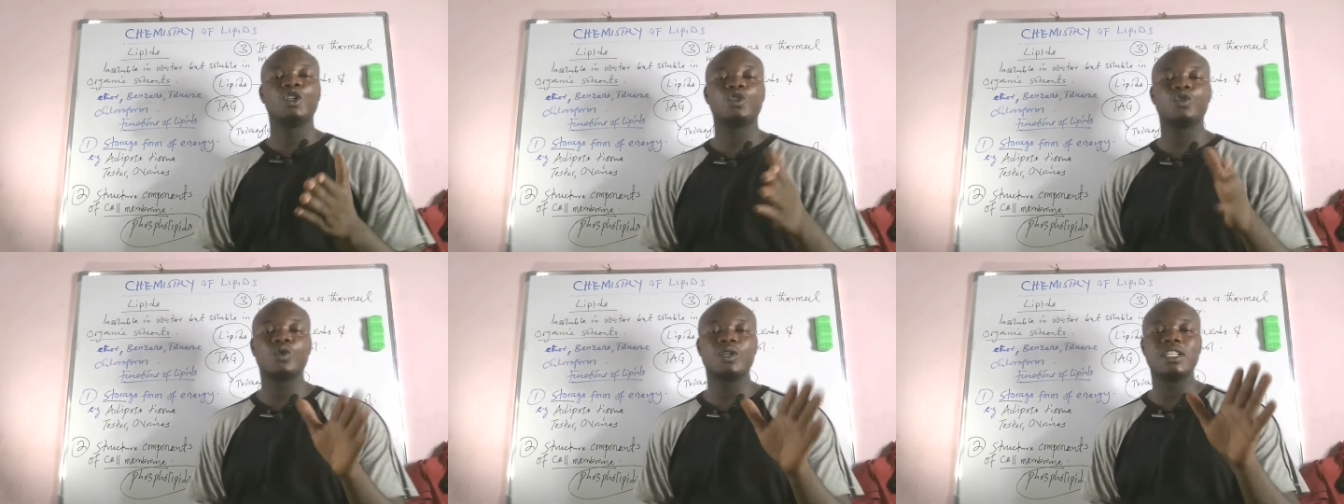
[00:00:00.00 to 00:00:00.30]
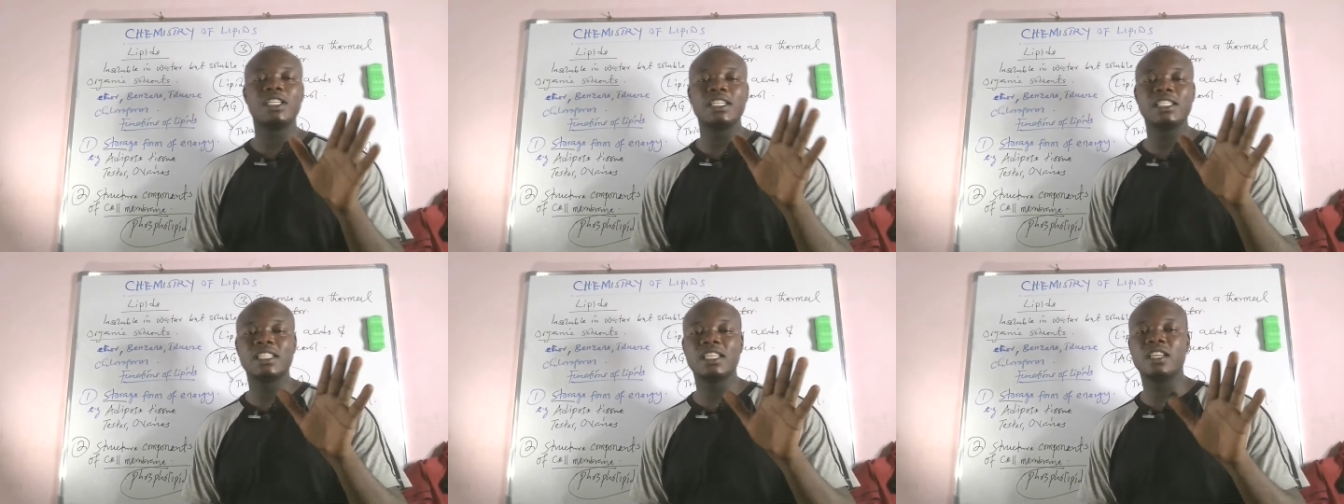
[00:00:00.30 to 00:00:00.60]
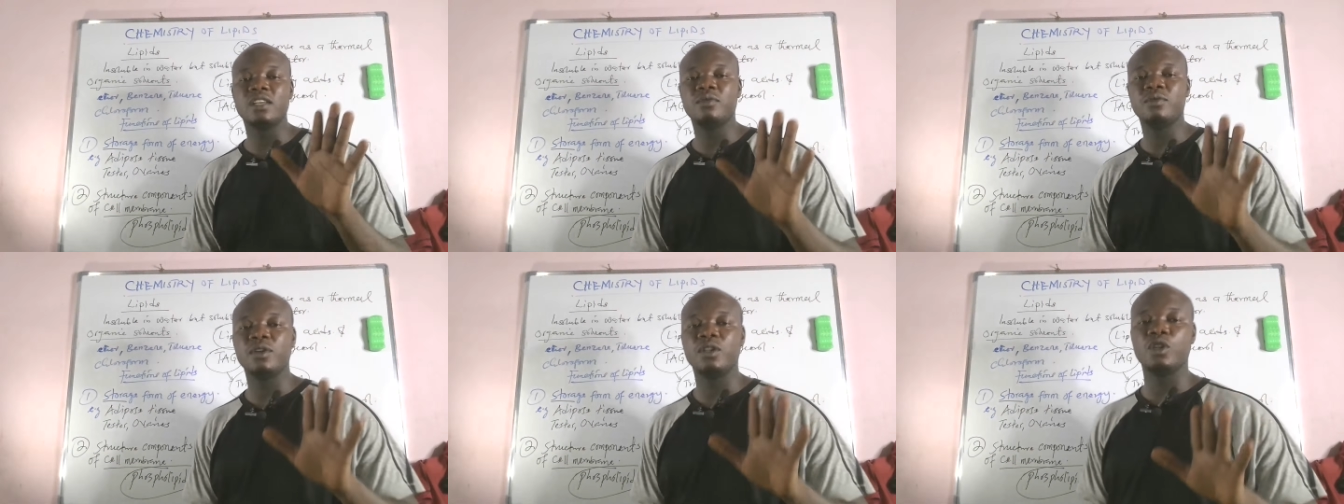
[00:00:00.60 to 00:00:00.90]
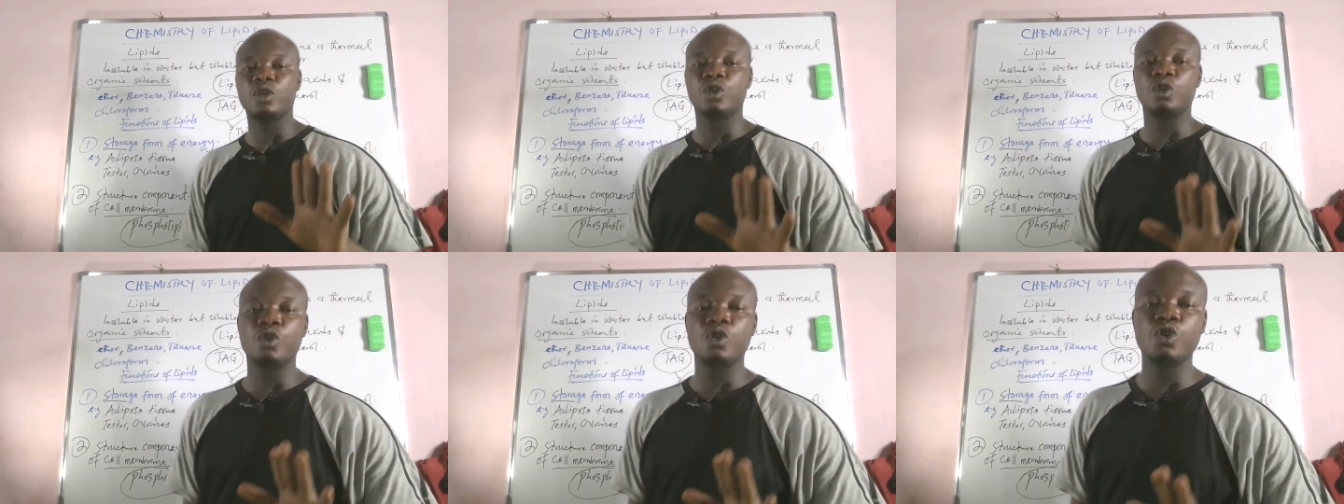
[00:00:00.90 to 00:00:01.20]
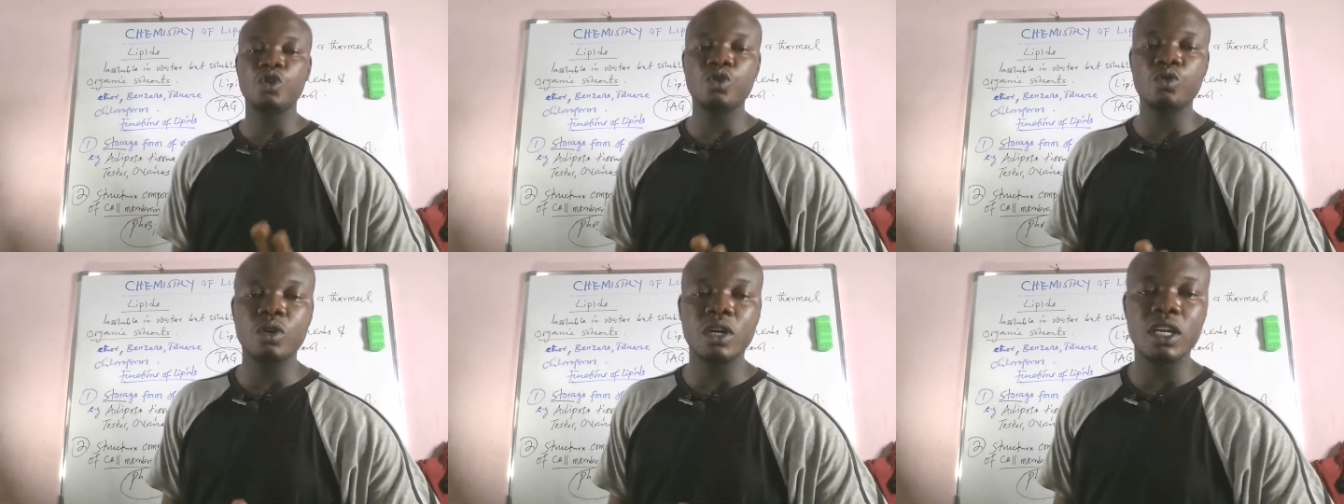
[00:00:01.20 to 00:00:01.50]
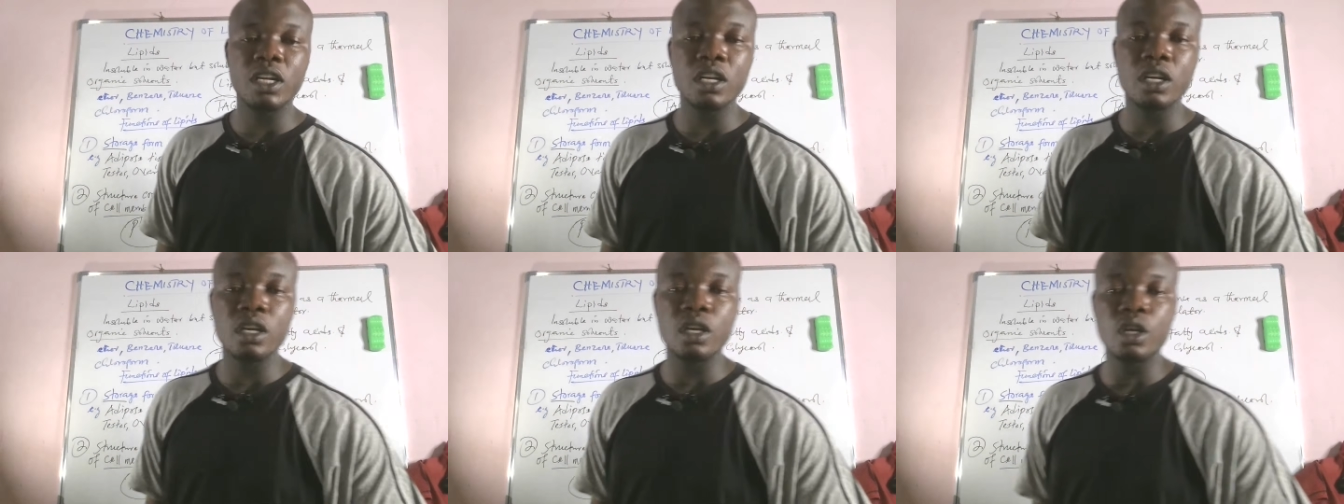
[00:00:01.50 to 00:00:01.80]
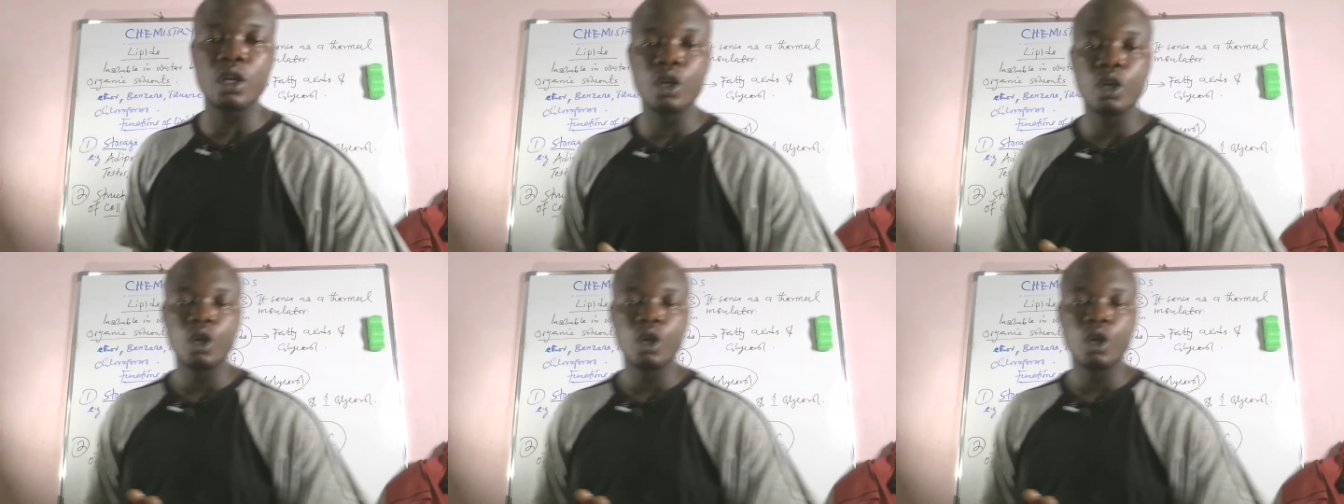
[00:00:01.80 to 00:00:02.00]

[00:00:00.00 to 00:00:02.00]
So this lipid usually